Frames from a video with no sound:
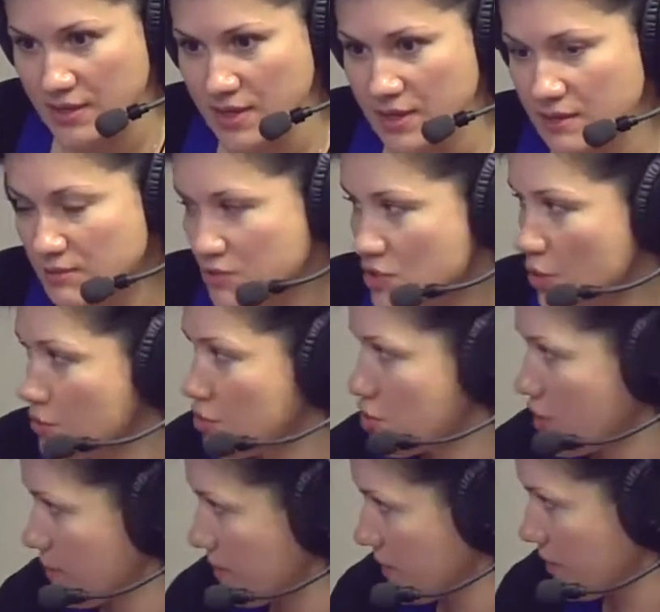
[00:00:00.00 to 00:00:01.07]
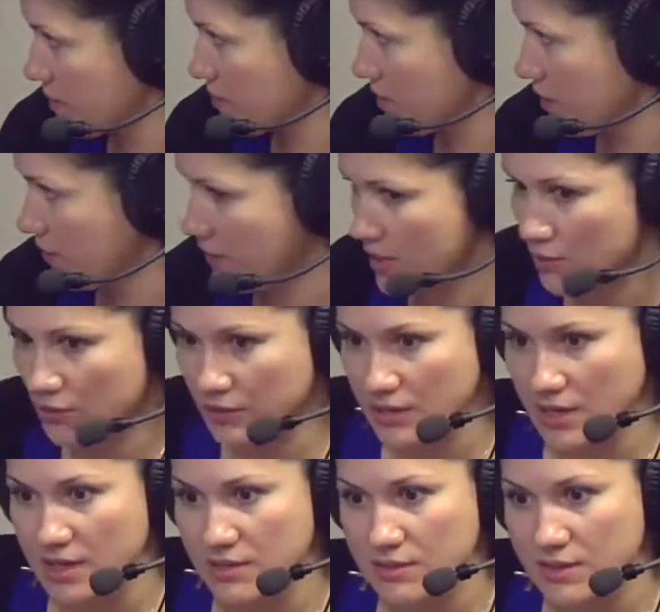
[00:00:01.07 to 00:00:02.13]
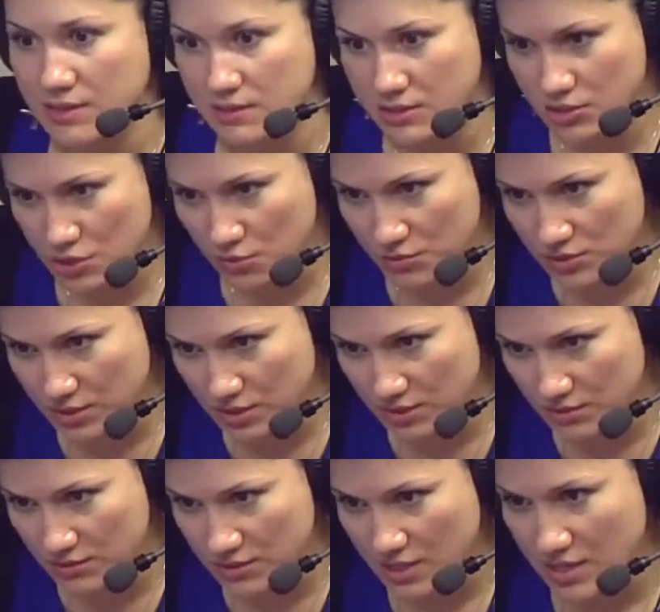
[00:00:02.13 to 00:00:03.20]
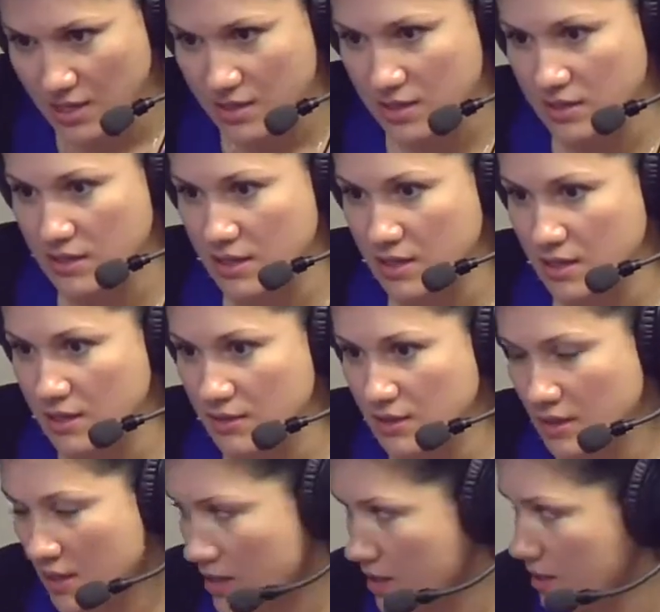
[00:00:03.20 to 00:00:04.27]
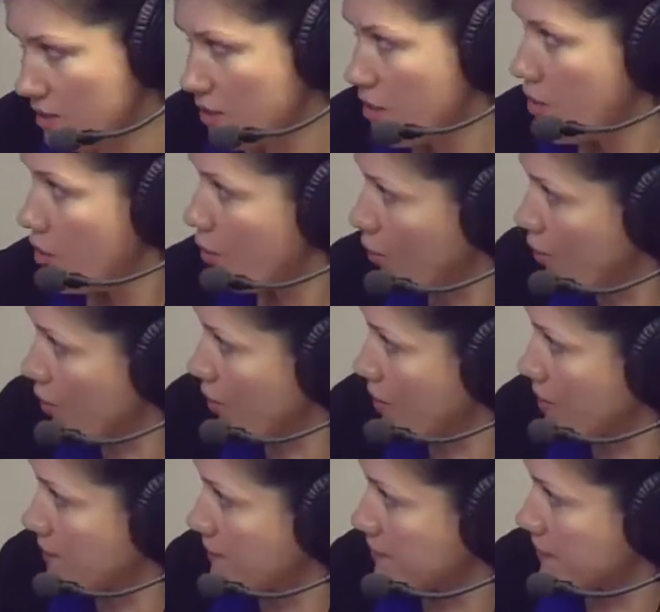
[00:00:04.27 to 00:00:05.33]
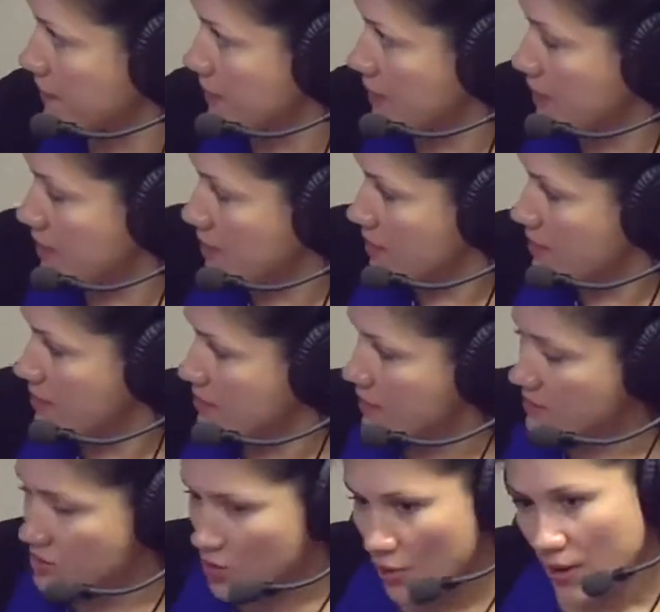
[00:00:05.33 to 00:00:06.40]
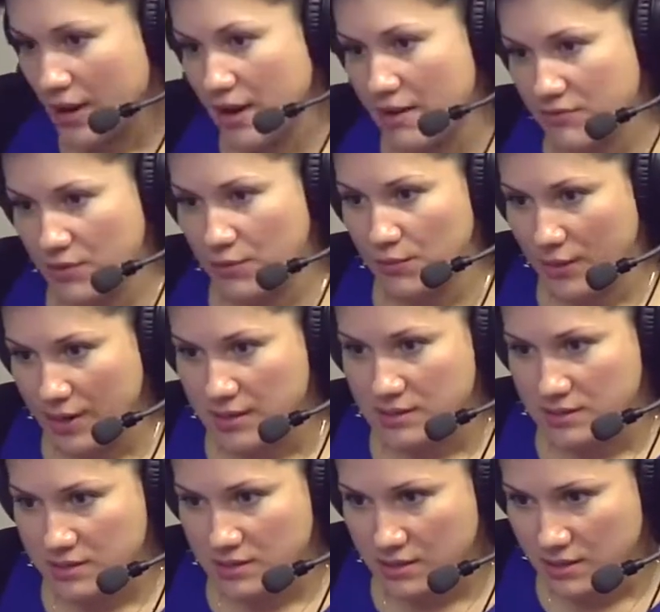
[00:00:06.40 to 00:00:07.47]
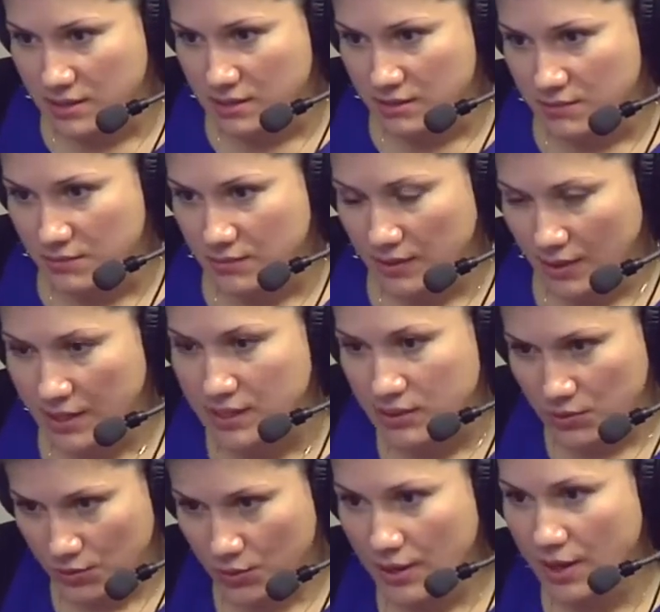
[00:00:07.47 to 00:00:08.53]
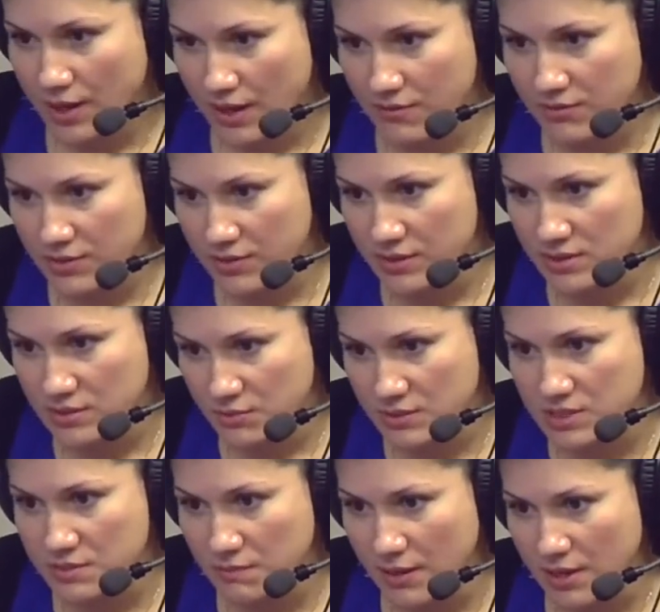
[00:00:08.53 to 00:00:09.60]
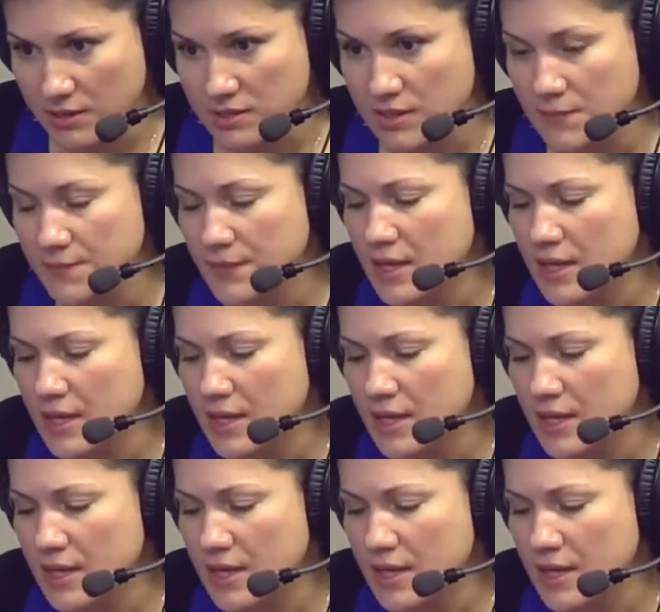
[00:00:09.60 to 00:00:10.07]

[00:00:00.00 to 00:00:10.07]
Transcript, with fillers: They don't sharpen the saw, they don't gain the additional skills that they need to gain, mm. or they don't have the right team like you have in this respect.